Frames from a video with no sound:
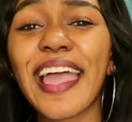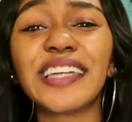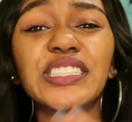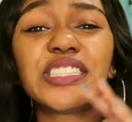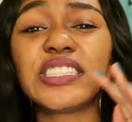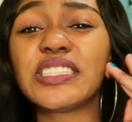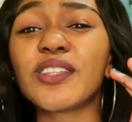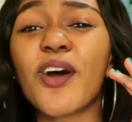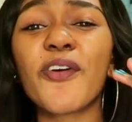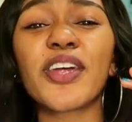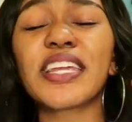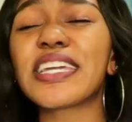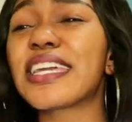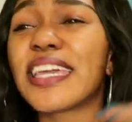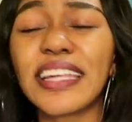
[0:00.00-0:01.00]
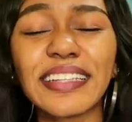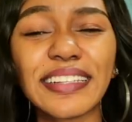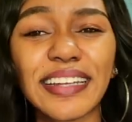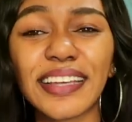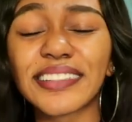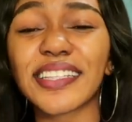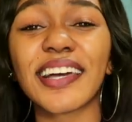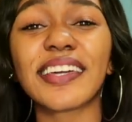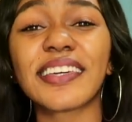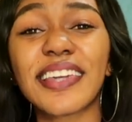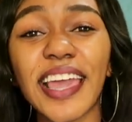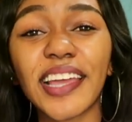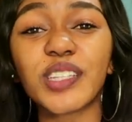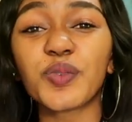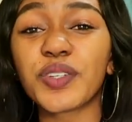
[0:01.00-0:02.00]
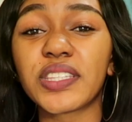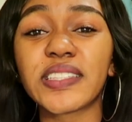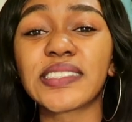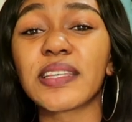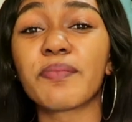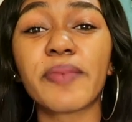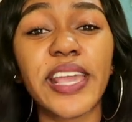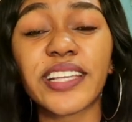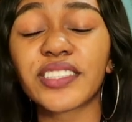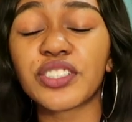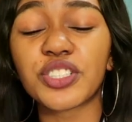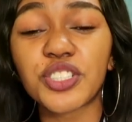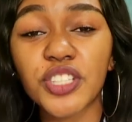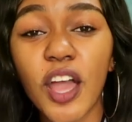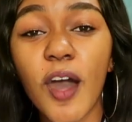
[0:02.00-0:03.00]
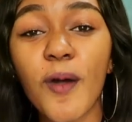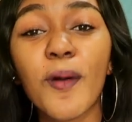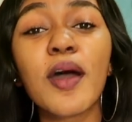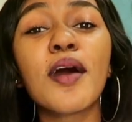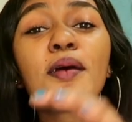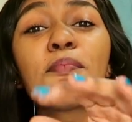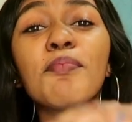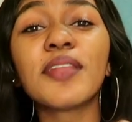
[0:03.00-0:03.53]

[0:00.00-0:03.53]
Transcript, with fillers: and she's already killing us again with this amazing show.